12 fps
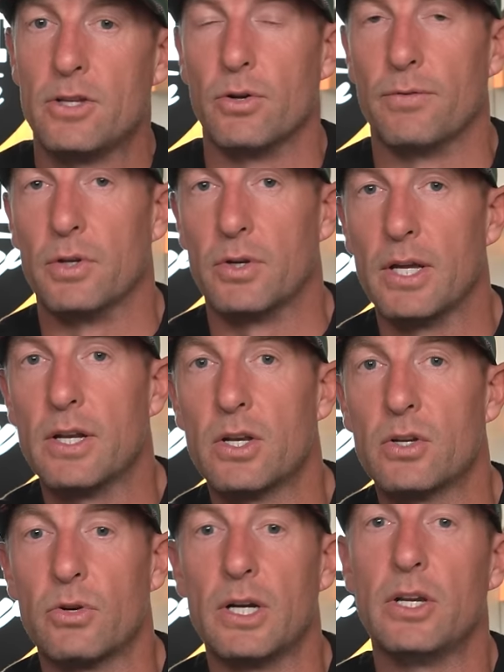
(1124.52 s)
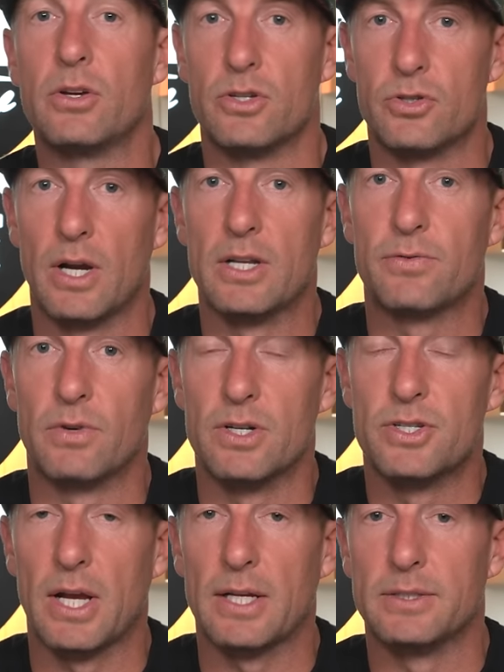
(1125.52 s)
So if you get a degree, you can transfer
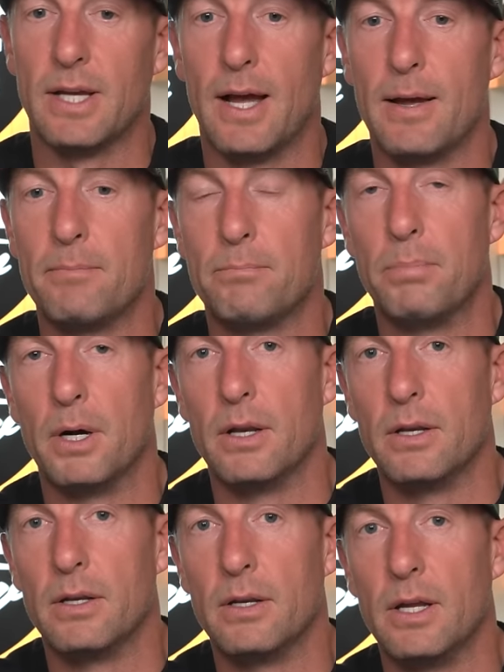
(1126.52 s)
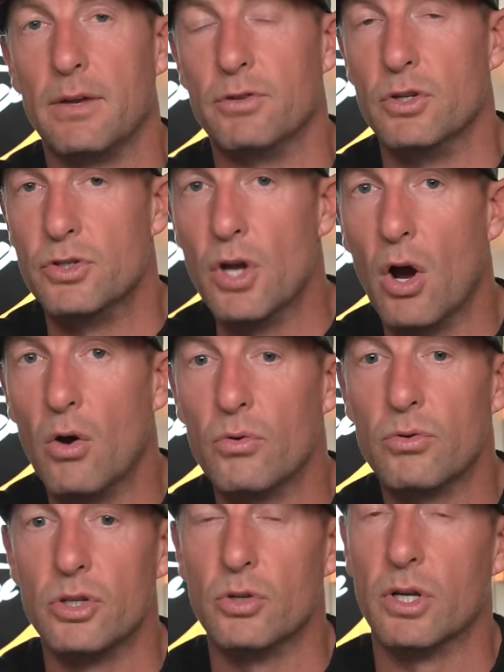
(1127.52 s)
a second time, but if you
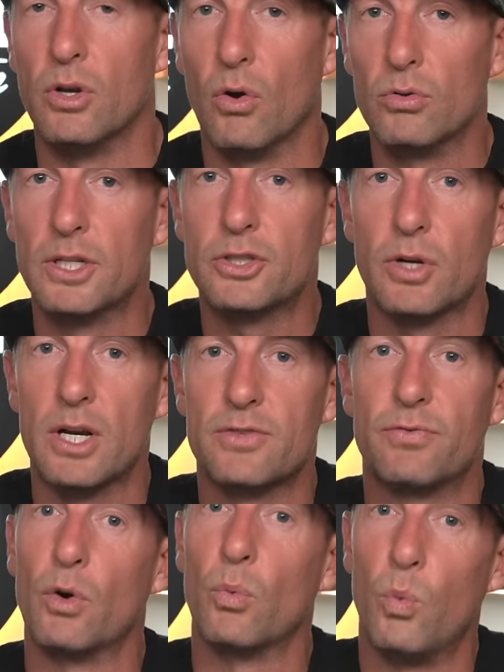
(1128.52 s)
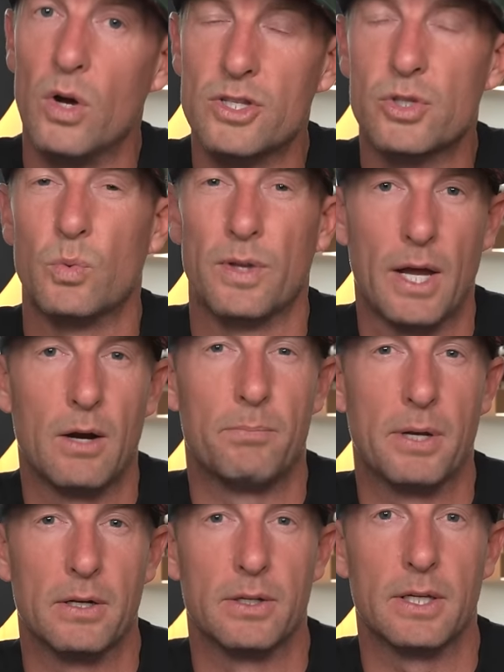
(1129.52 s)
don't, you can only transfer once
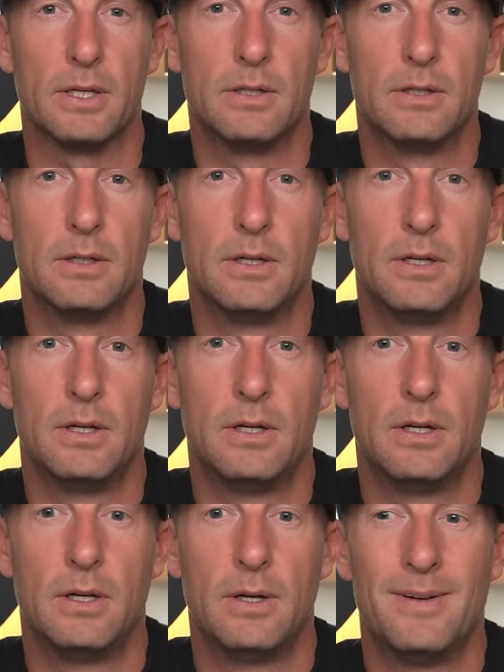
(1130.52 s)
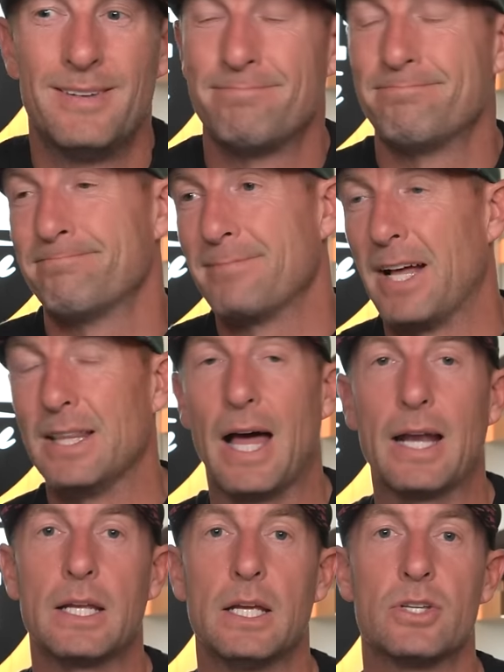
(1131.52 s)
without penalty. A
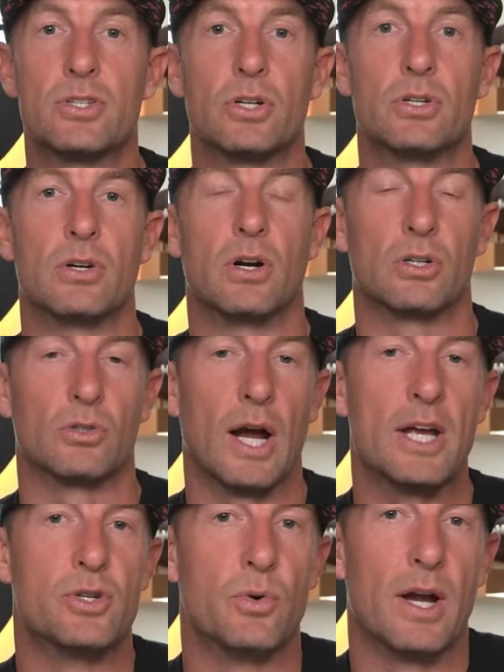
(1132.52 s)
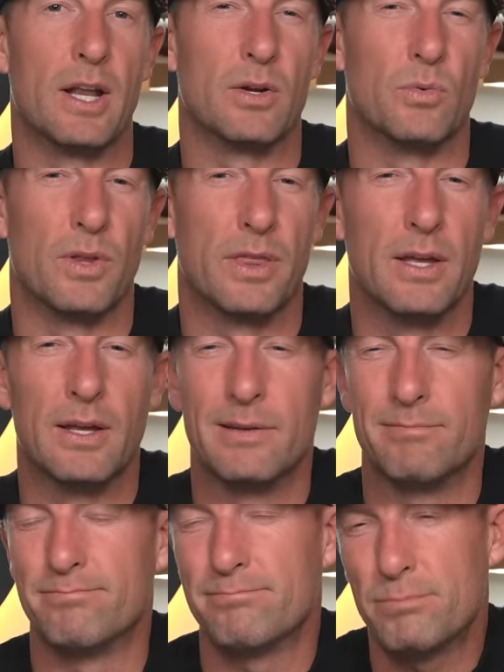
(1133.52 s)
lot of kids are, are graduating
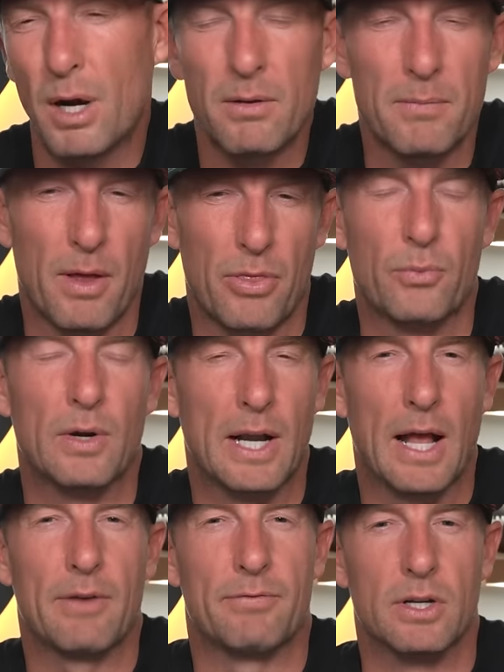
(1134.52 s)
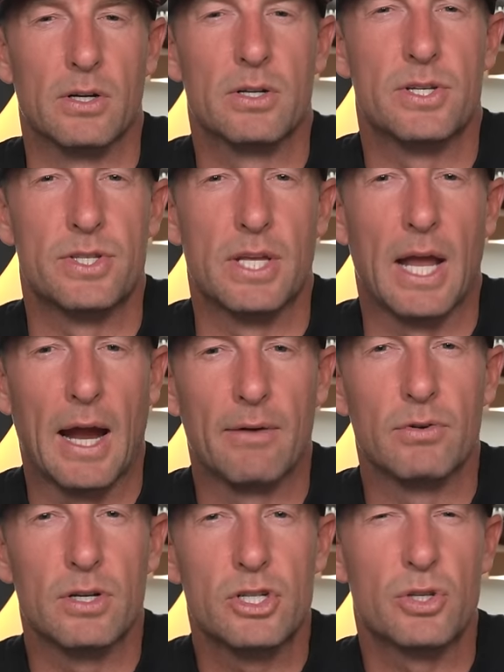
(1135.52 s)
within probably about three and a half years is the
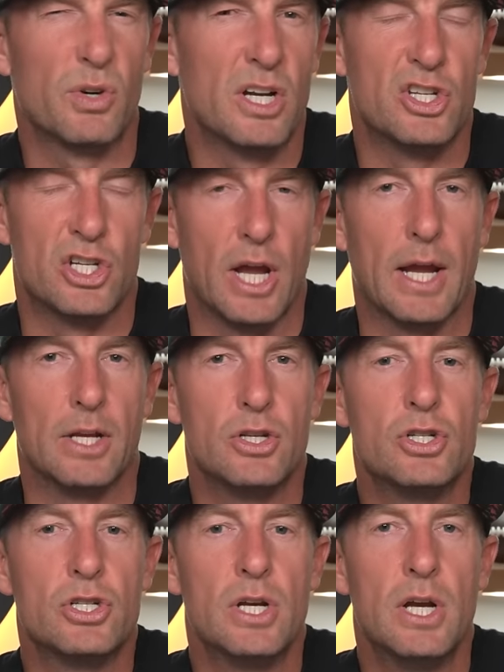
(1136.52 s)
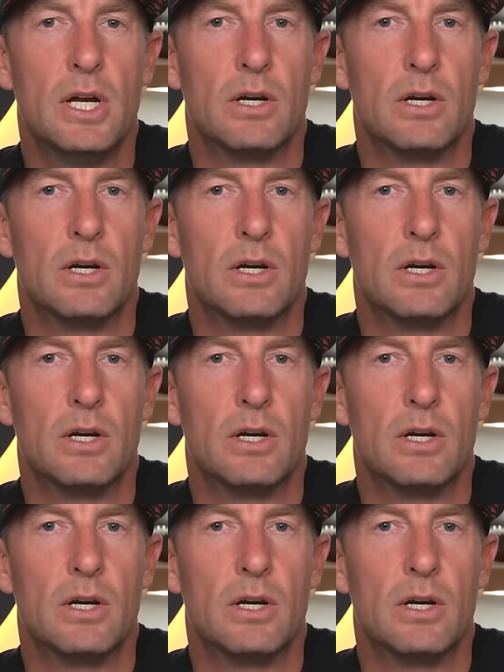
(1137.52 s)
average, three and change